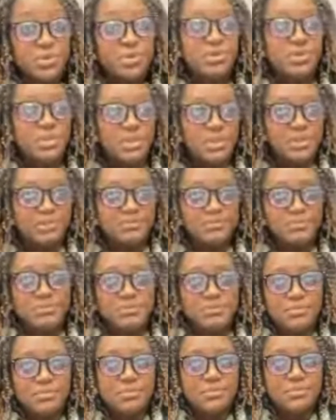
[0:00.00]
need to
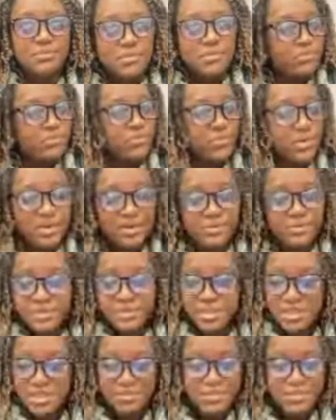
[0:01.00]
take to get to the
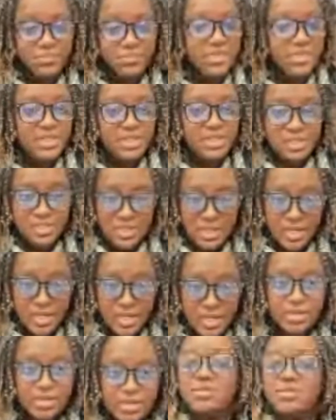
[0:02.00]
next point.
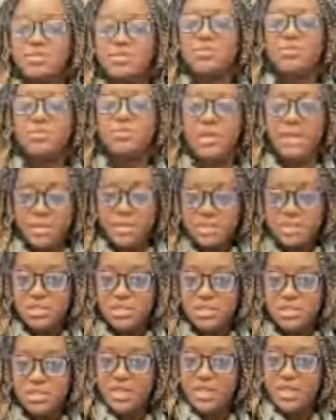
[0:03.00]
We have to create
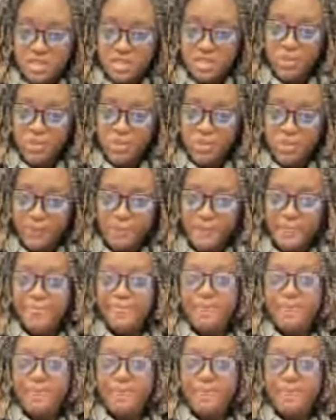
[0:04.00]
those steps and we have to